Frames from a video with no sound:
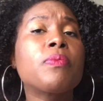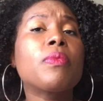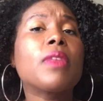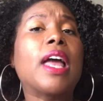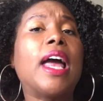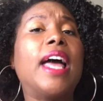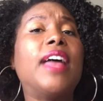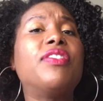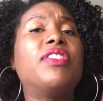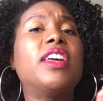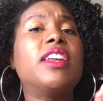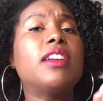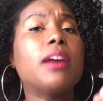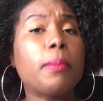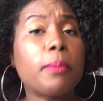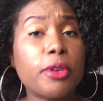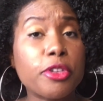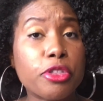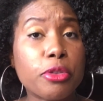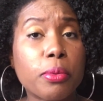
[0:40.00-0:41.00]
And then
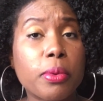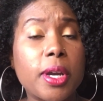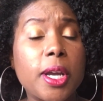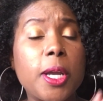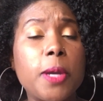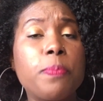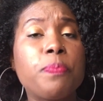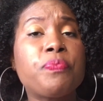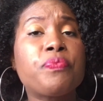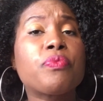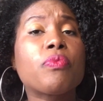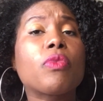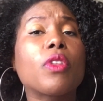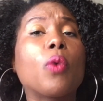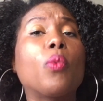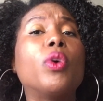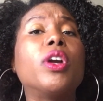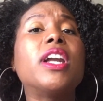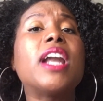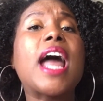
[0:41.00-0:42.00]
number three,
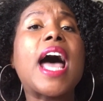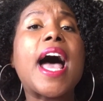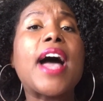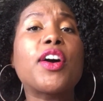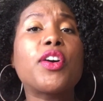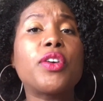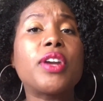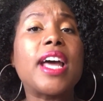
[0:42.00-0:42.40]
we're not going